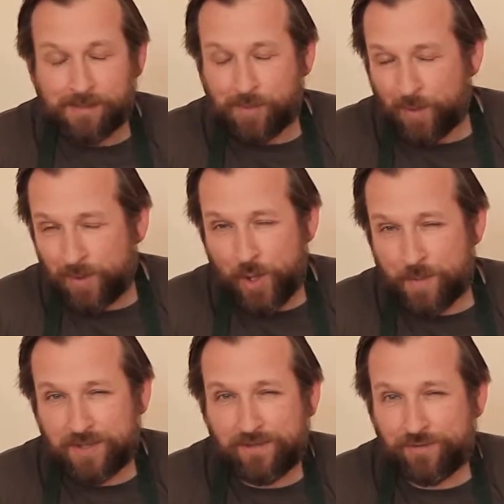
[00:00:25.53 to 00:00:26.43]
But when it
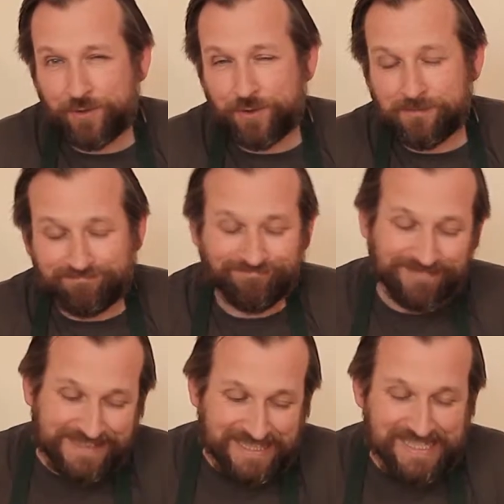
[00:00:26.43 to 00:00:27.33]
comes to food,
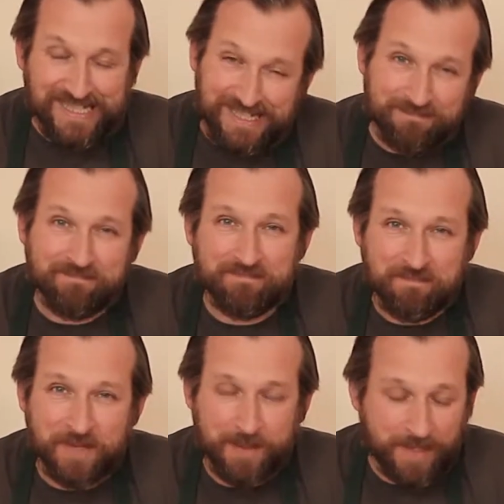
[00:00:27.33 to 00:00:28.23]
yeah,
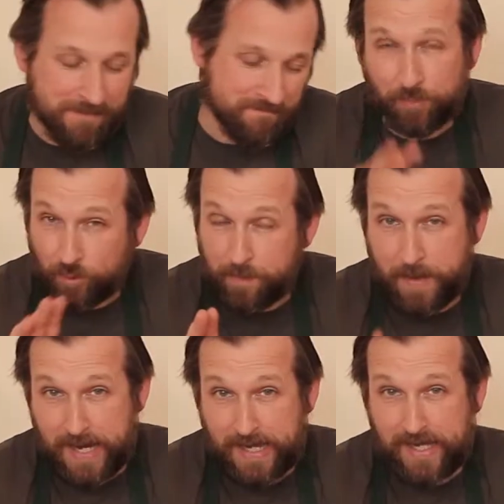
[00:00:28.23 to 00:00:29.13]
maybe. We're going to
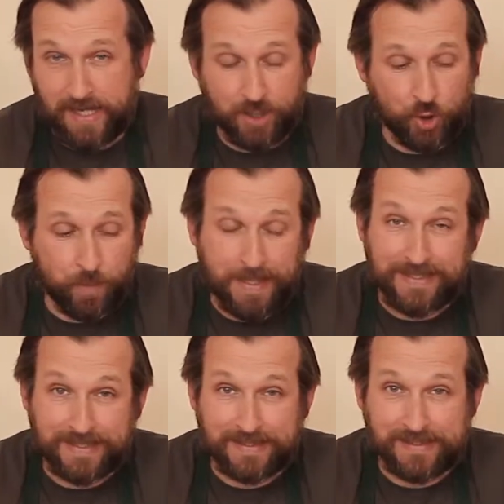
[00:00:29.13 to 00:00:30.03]
bake 2
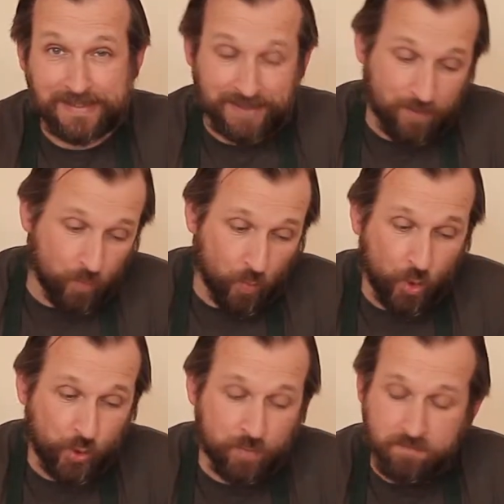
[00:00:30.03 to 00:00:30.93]
pizzas.
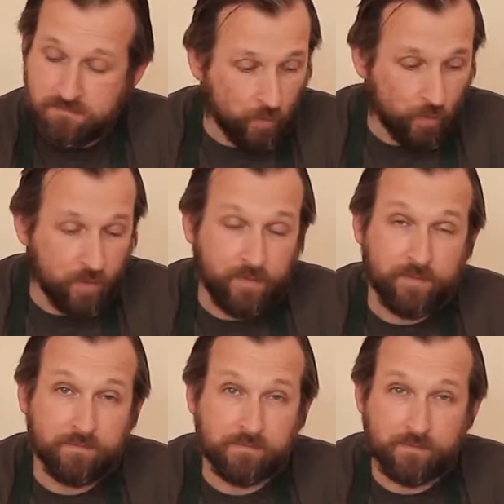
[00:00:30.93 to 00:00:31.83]
One
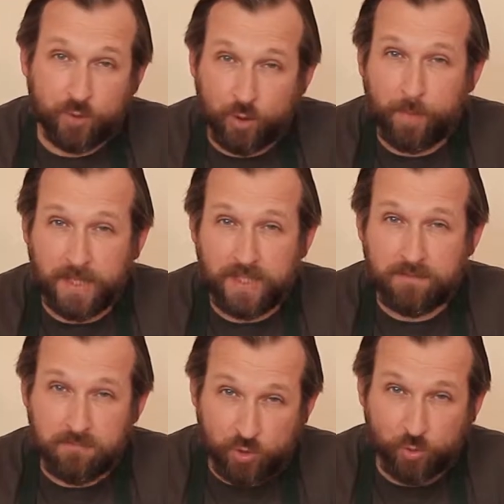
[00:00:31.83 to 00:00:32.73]
with European
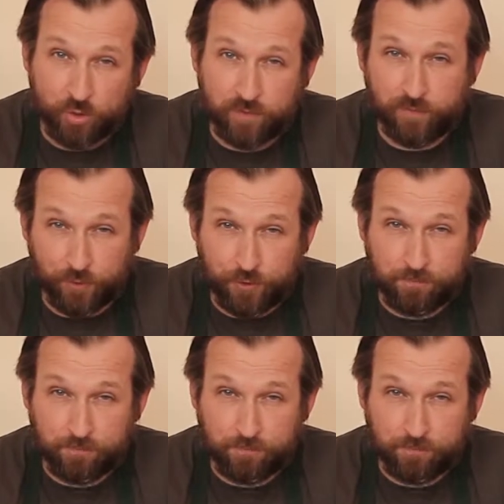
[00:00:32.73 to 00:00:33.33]
sourced food